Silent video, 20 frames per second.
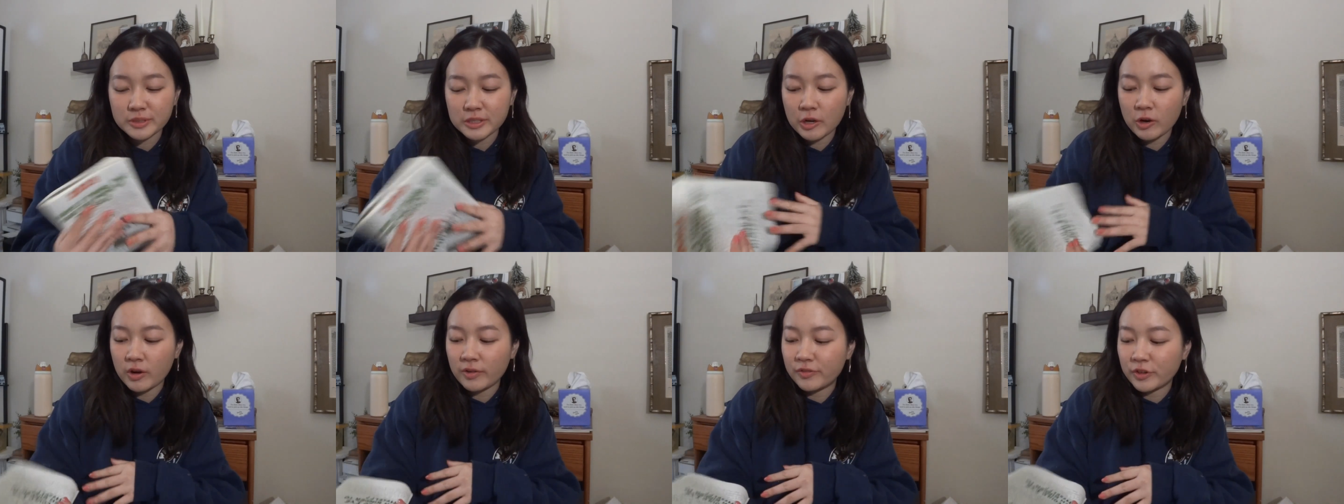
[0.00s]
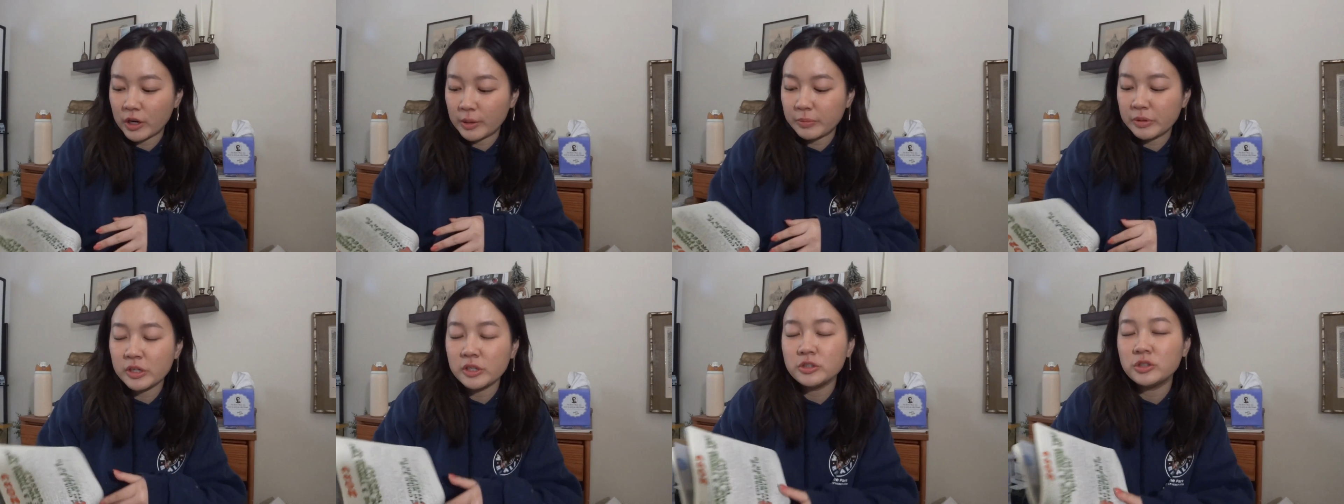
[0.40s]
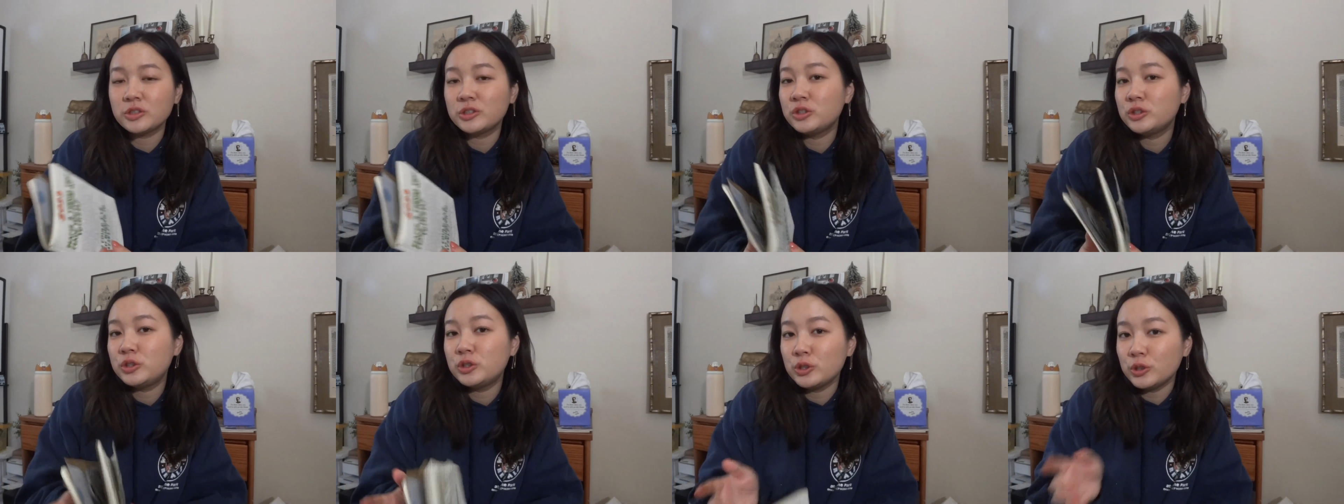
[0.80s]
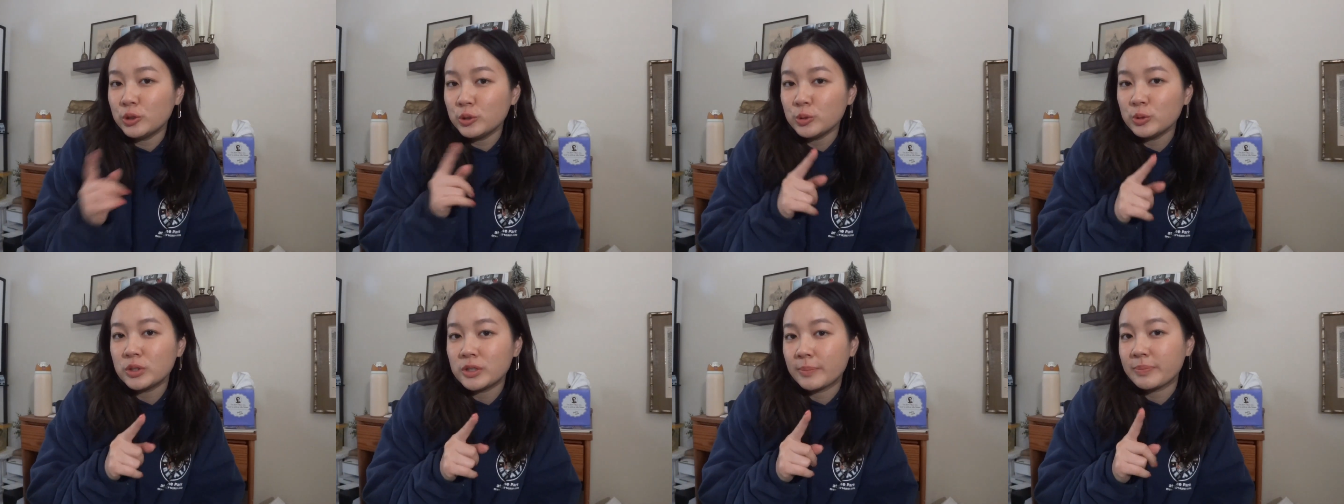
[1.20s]
However, I'm gonna
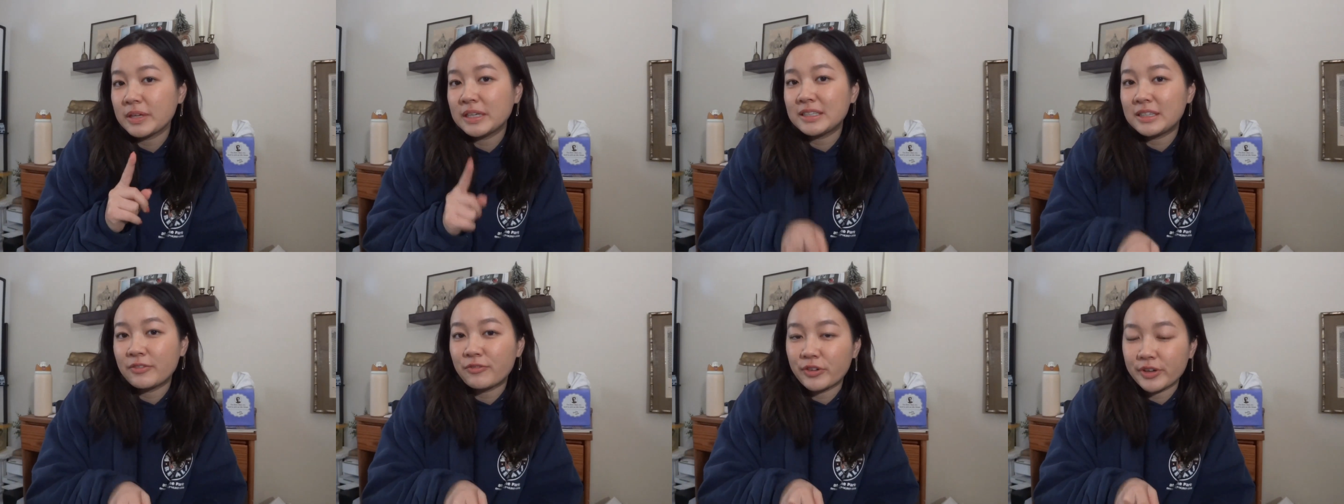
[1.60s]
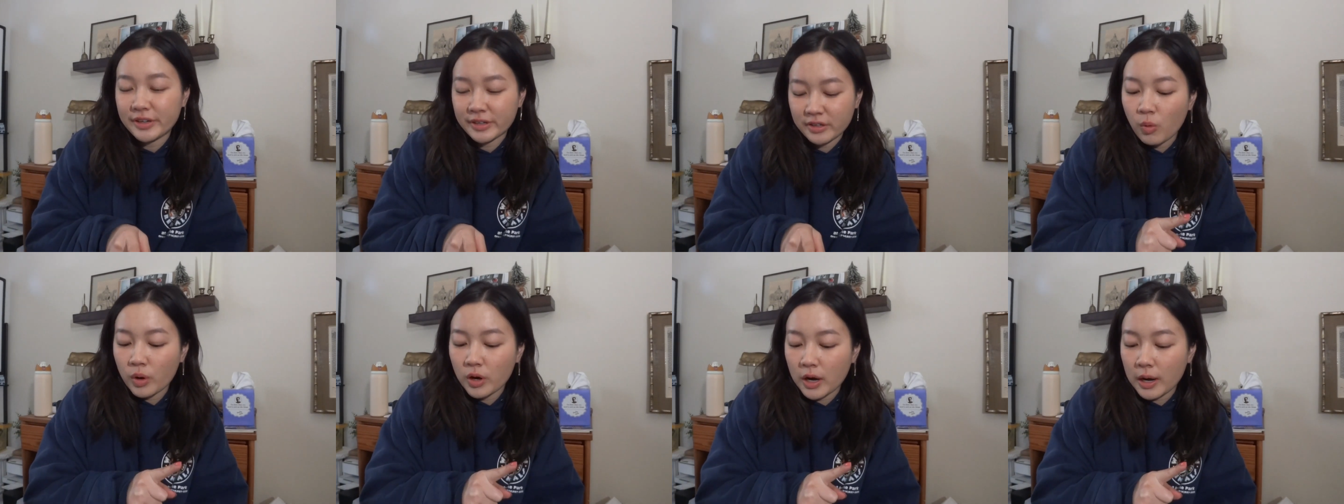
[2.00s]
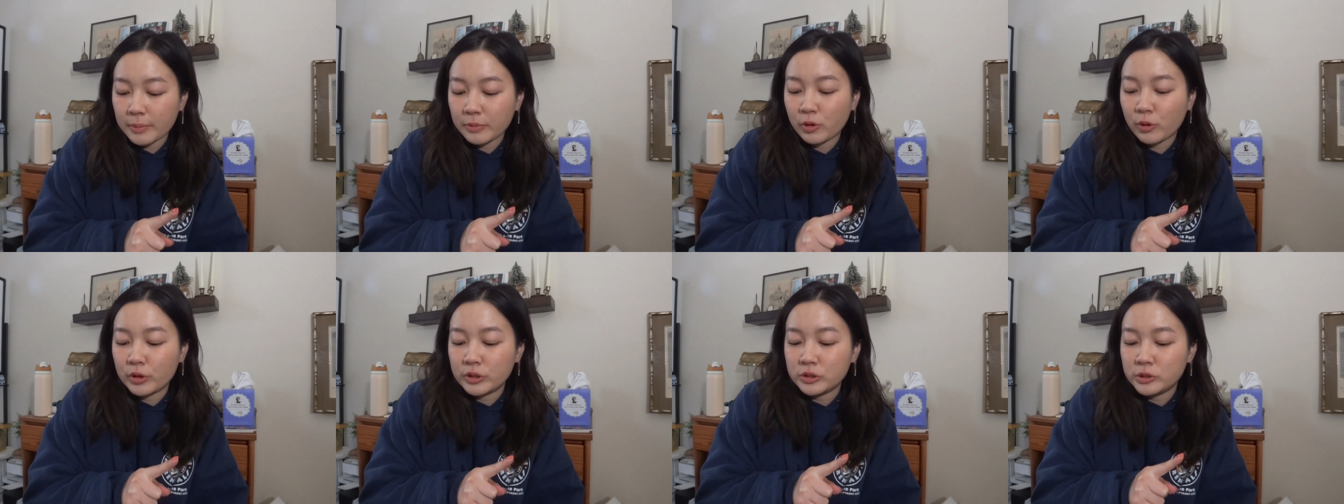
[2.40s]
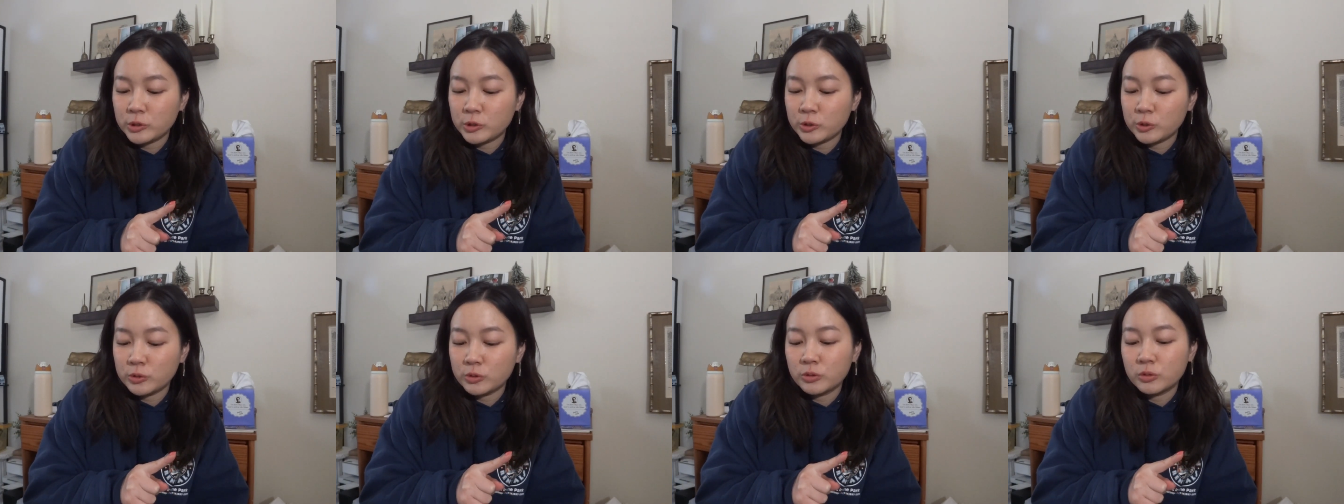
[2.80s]
do something different where I'm going
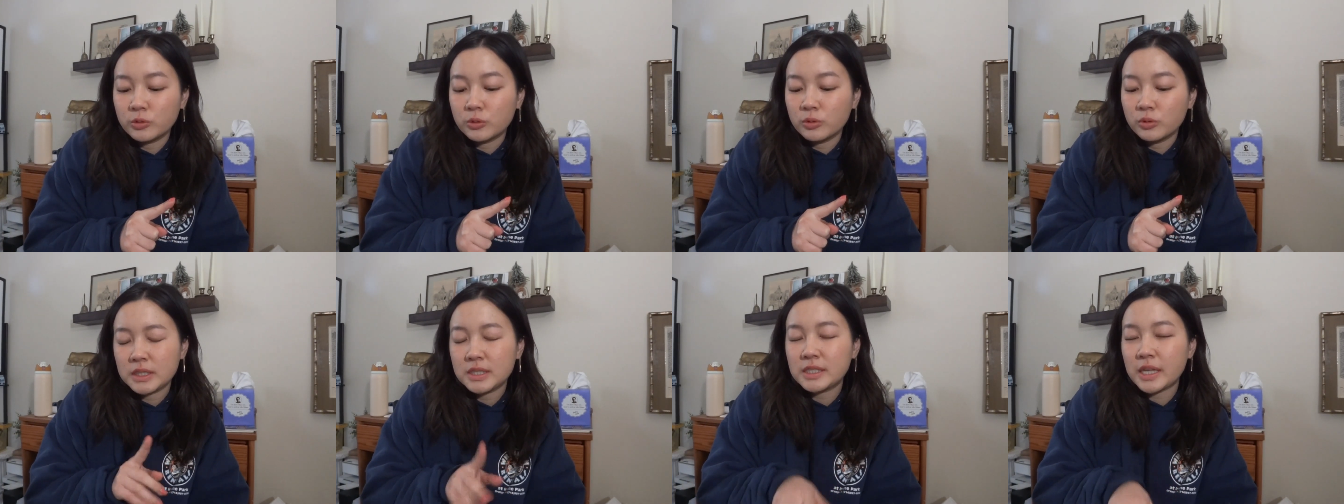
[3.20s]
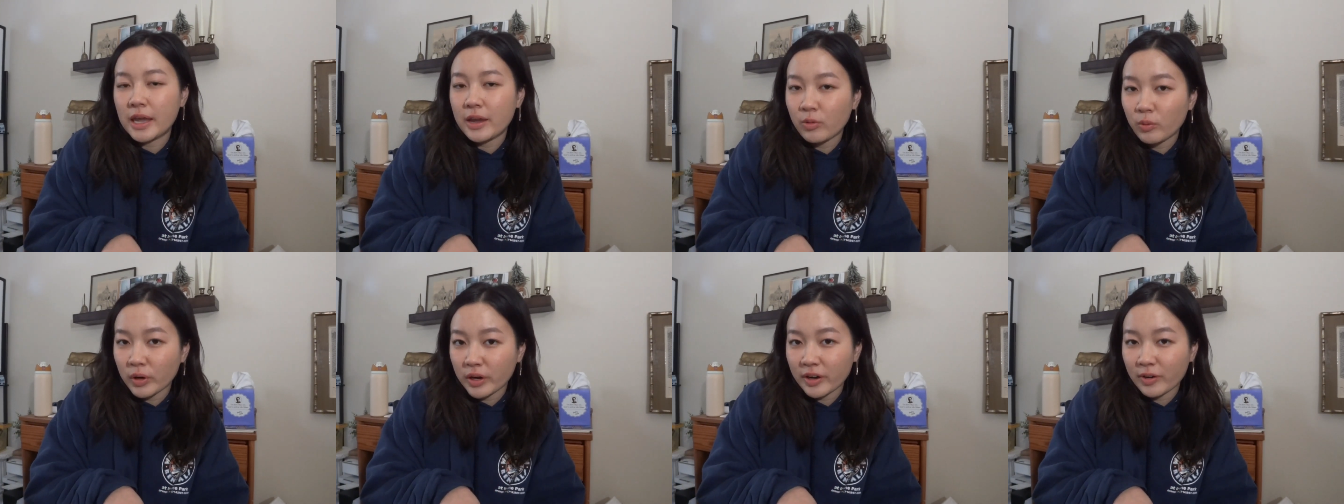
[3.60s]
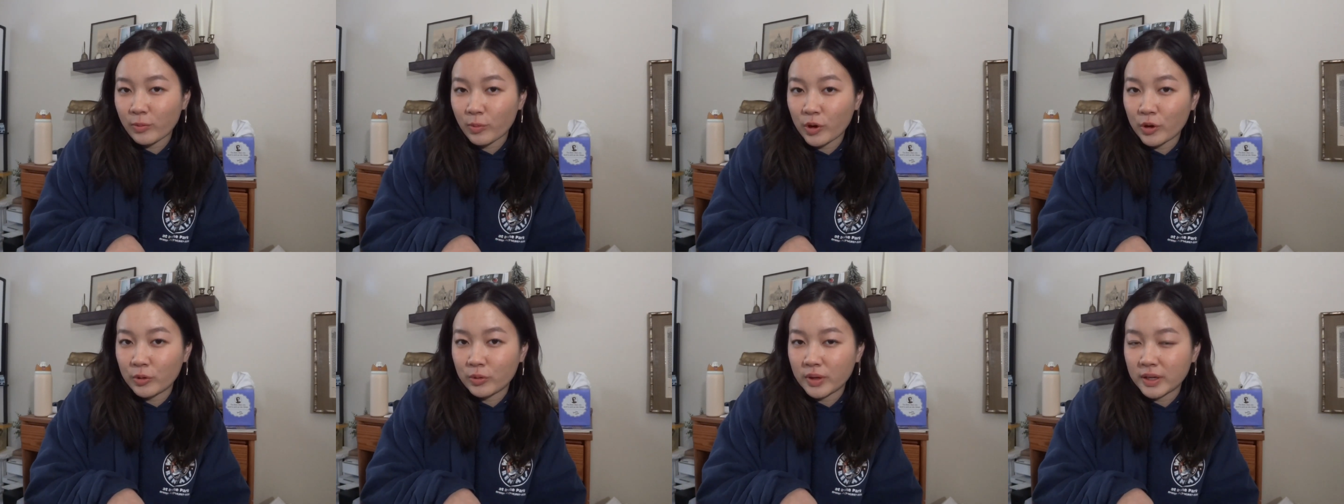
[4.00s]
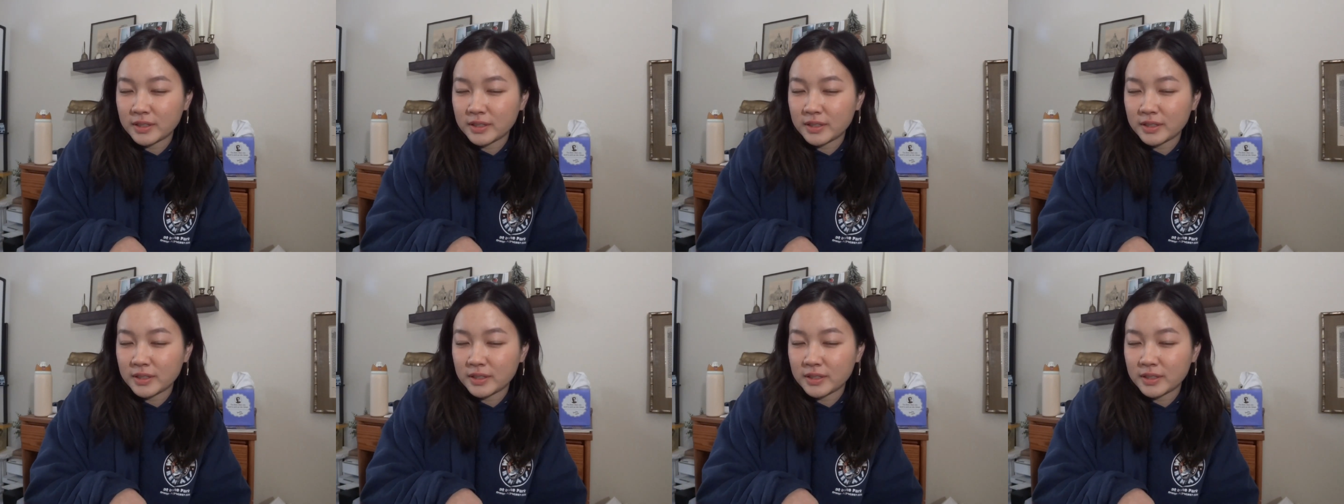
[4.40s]
to say what I wrote,